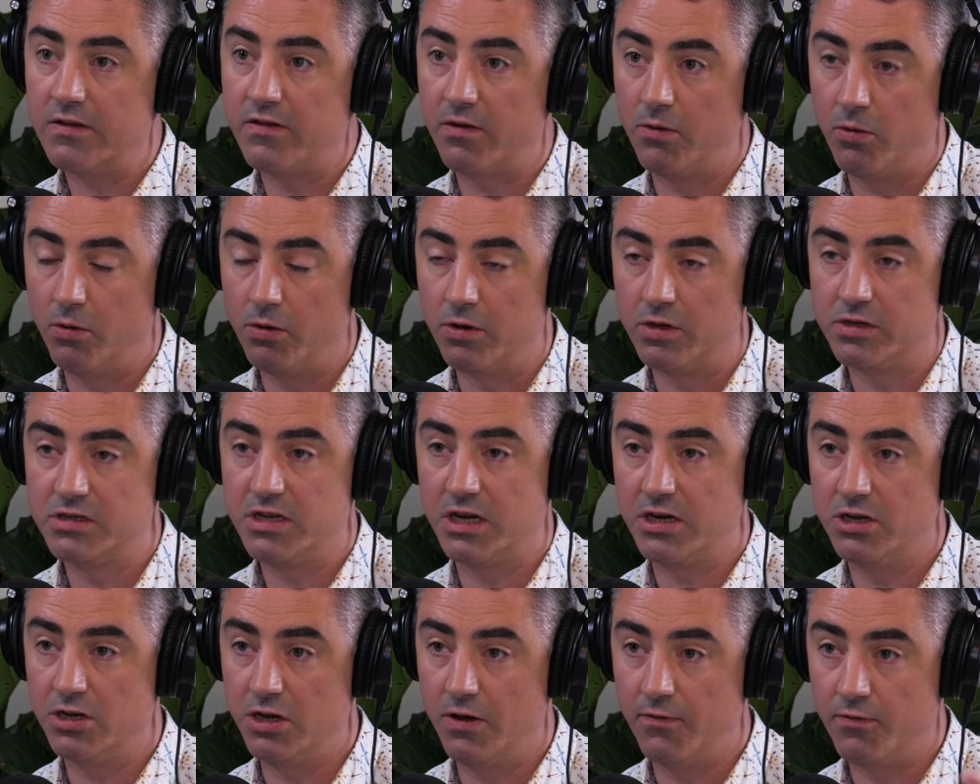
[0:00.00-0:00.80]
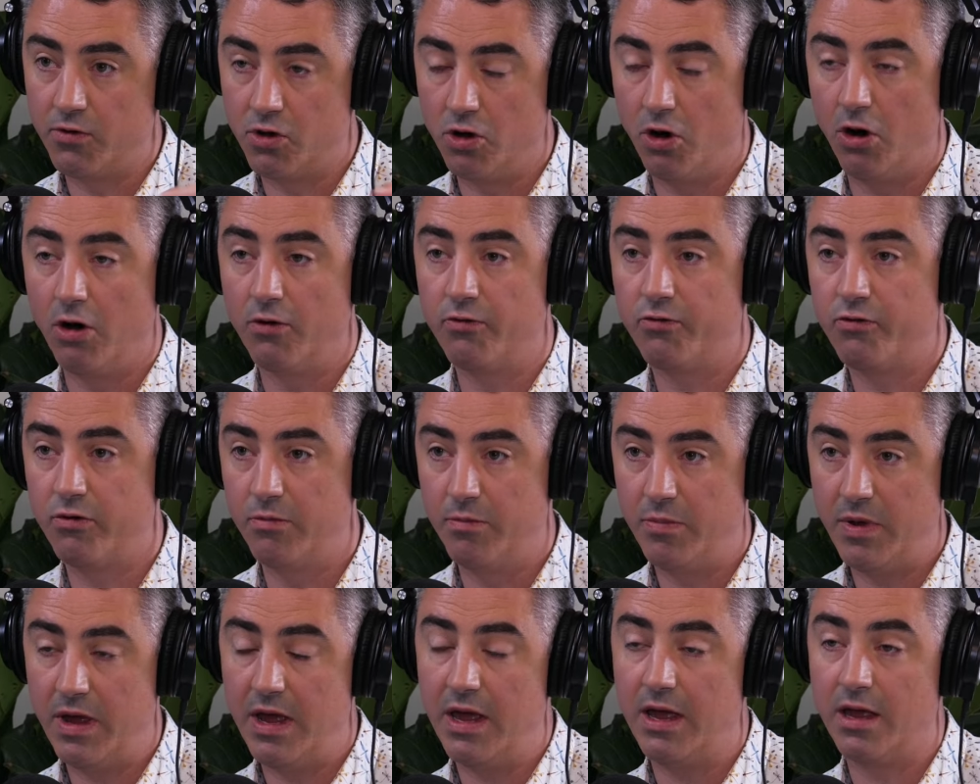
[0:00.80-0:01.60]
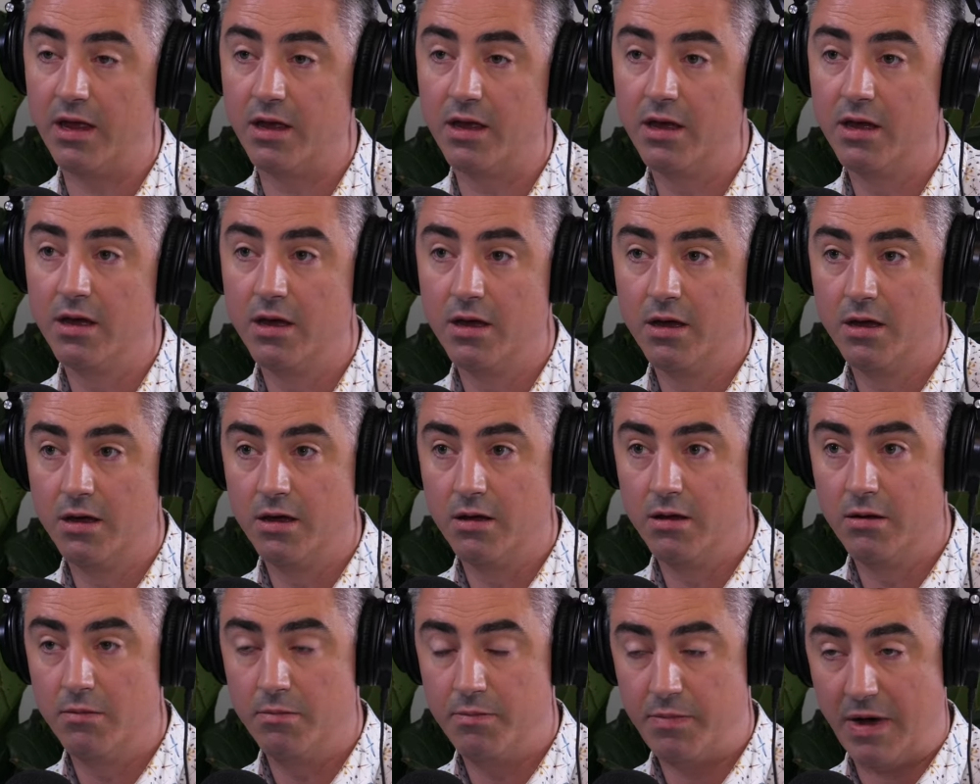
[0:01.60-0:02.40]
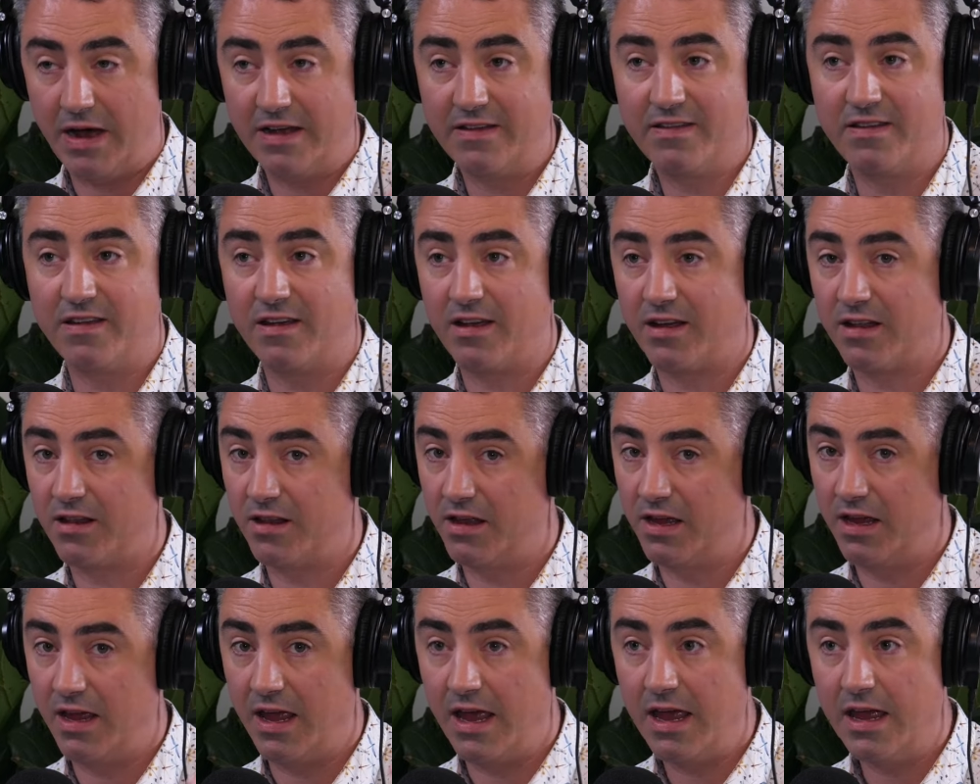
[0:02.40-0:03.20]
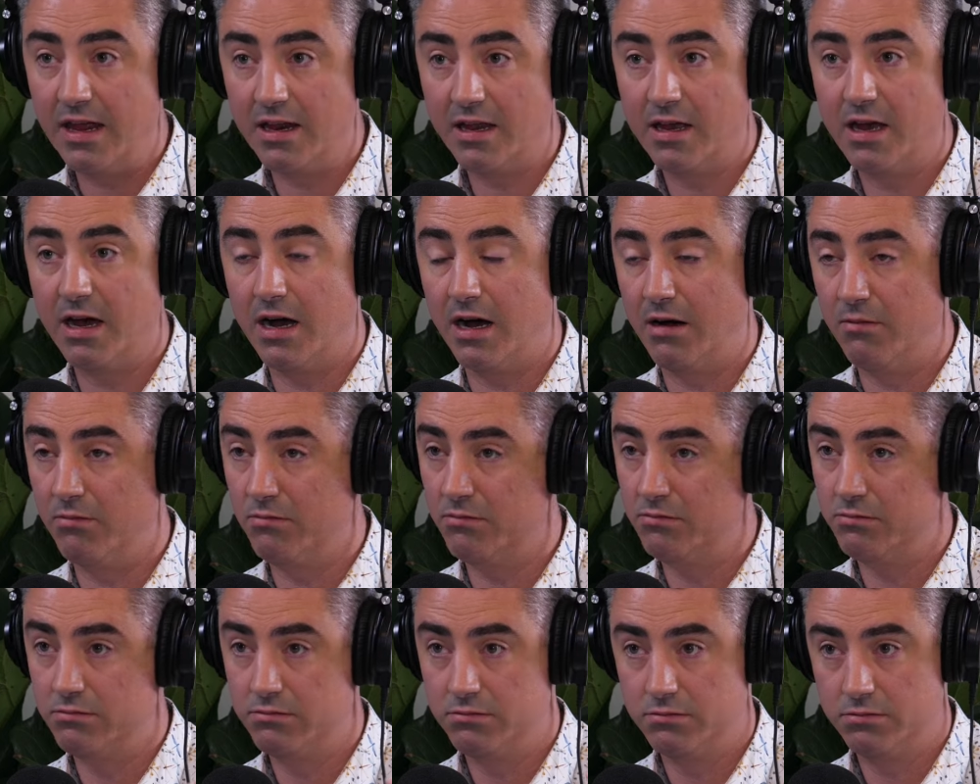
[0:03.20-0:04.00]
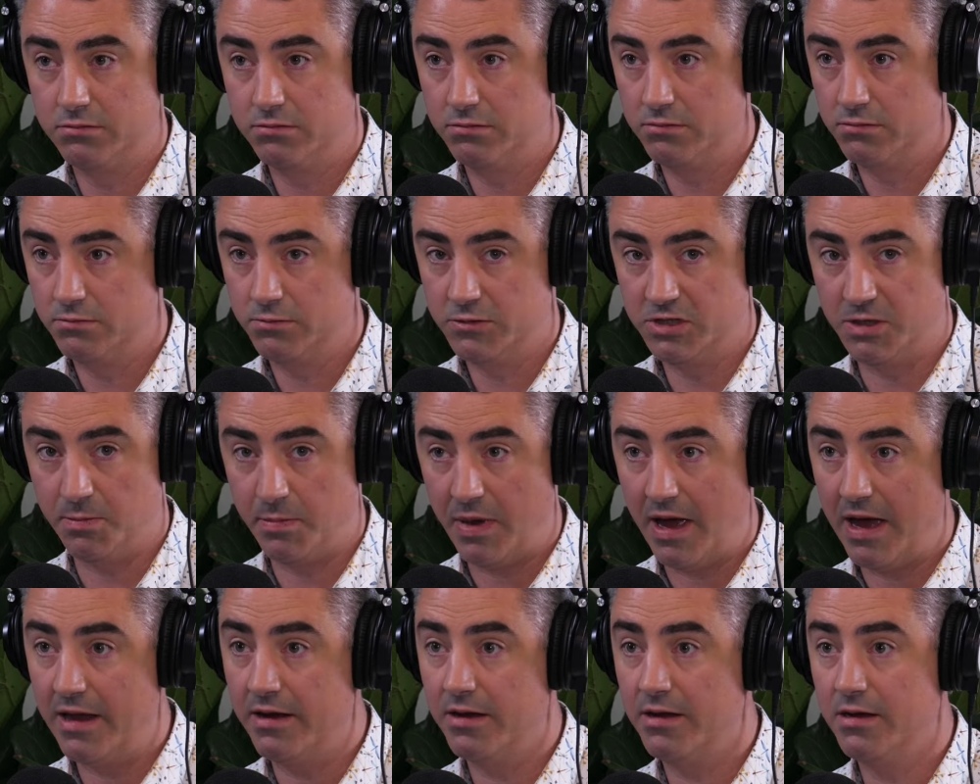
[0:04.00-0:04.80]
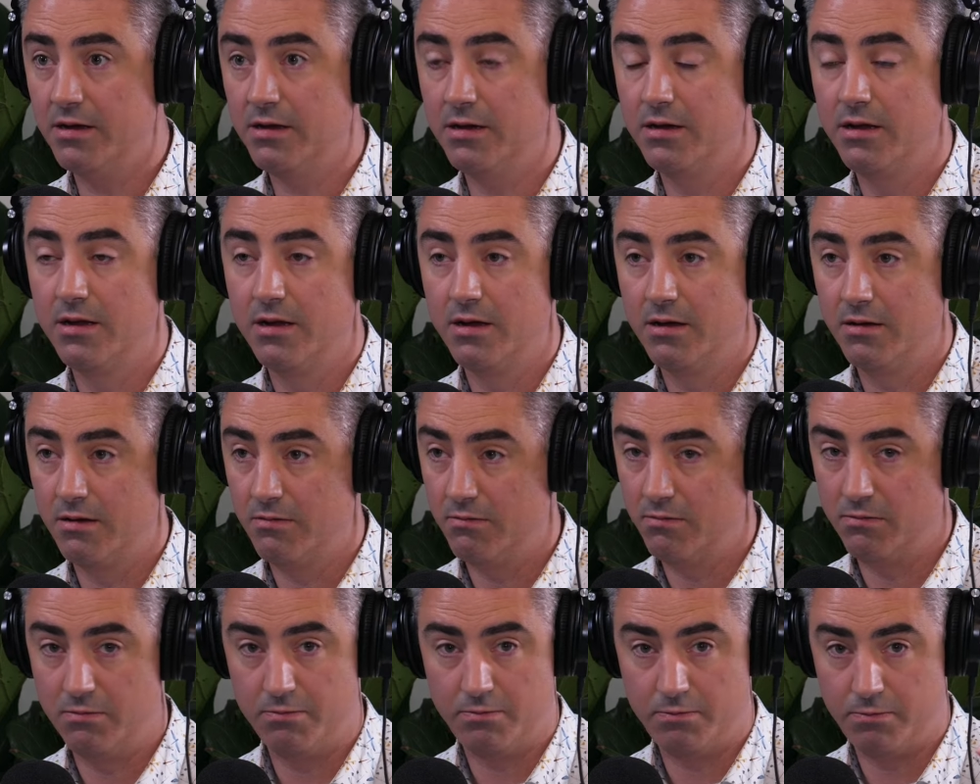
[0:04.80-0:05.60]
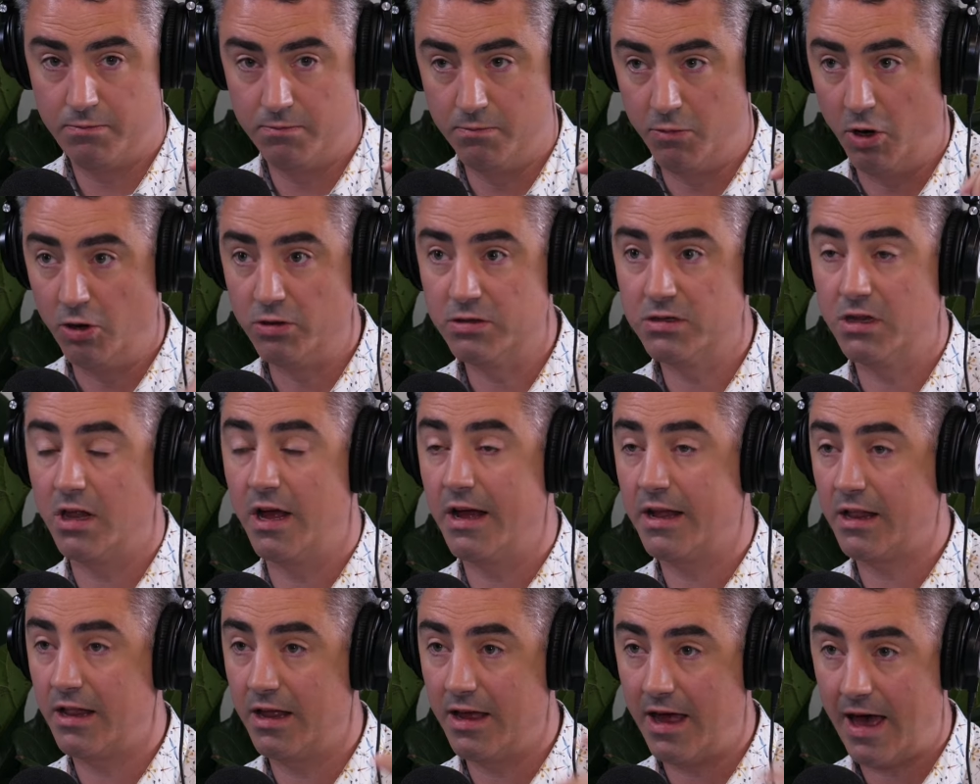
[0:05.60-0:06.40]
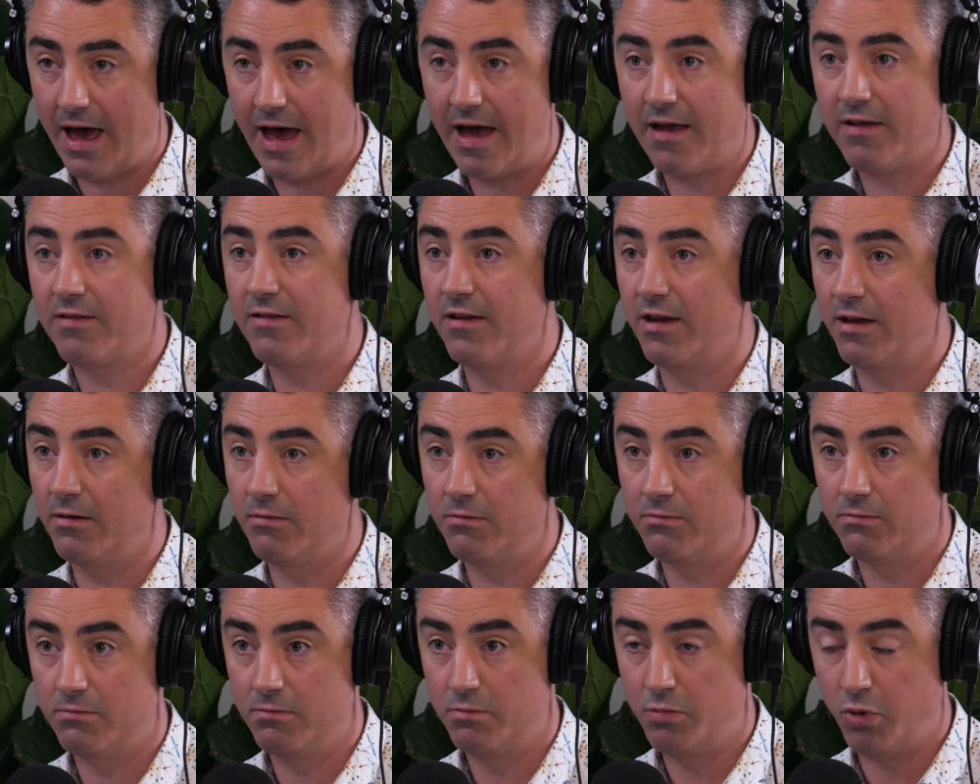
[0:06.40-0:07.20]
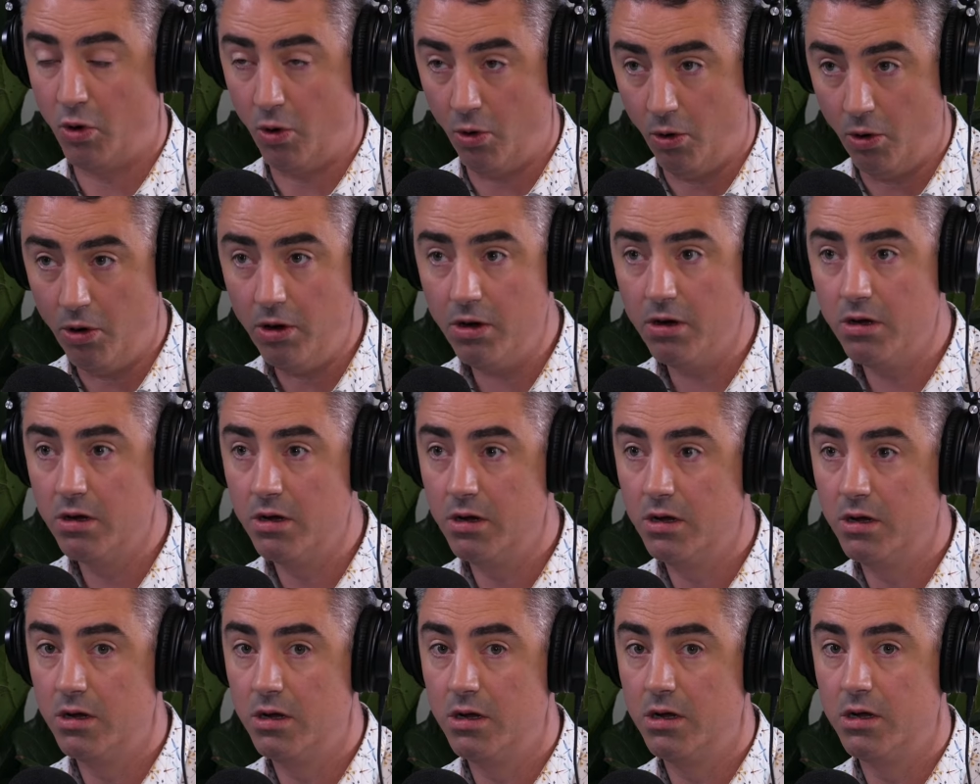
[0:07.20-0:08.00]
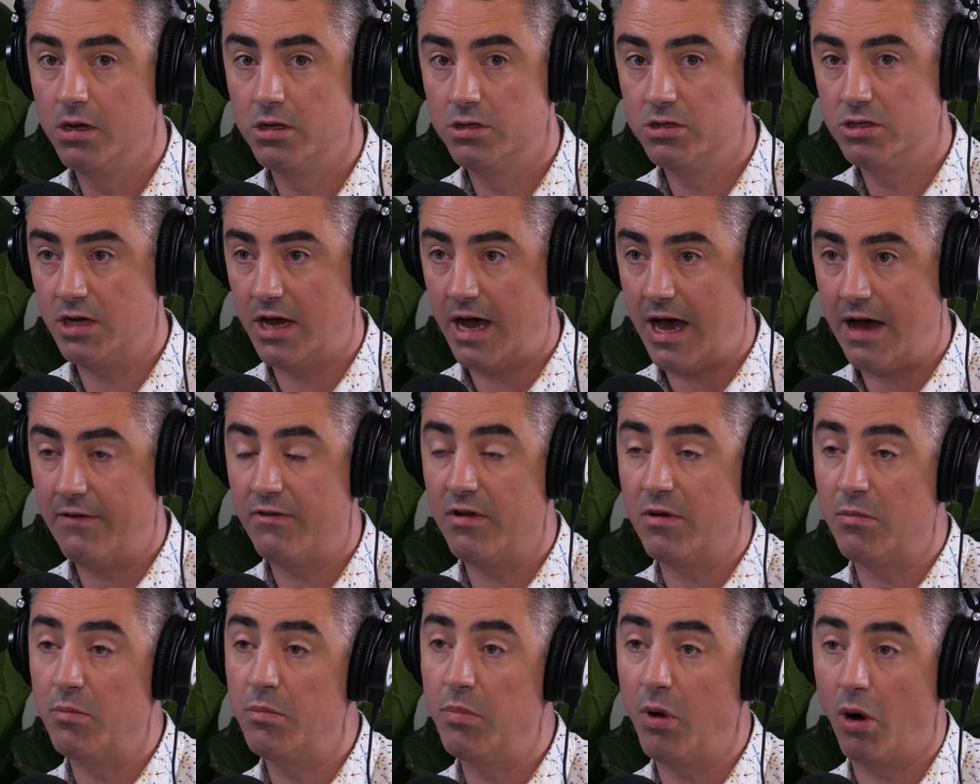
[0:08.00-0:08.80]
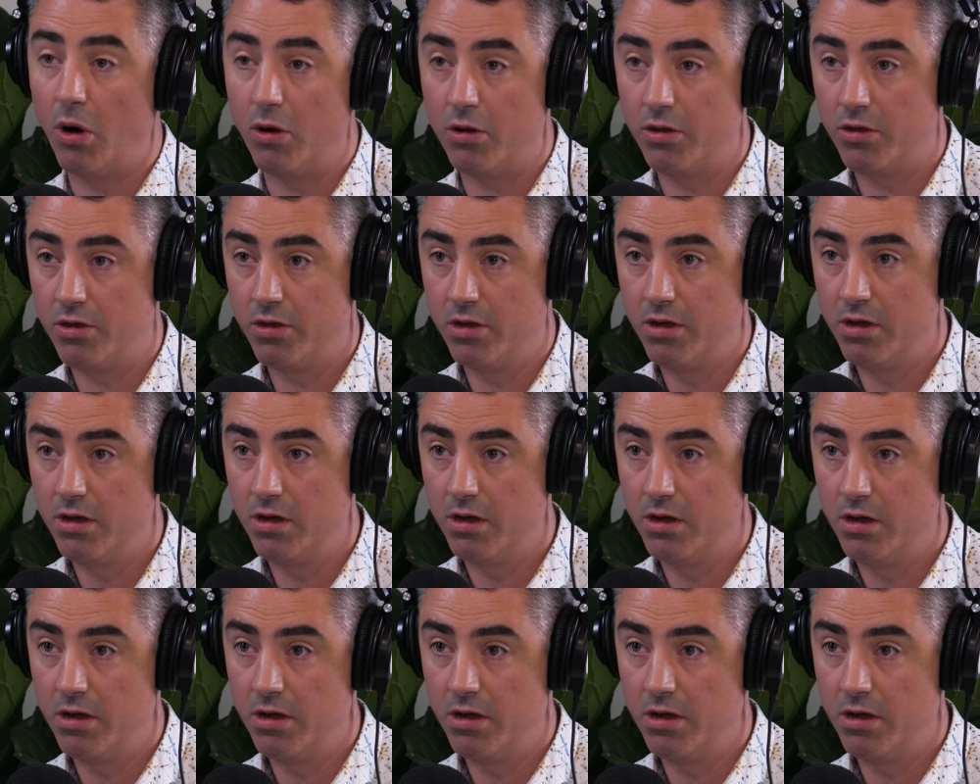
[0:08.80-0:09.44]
So all of a sudden you've gone from being basically income dependent, most likely asset poor, to having both.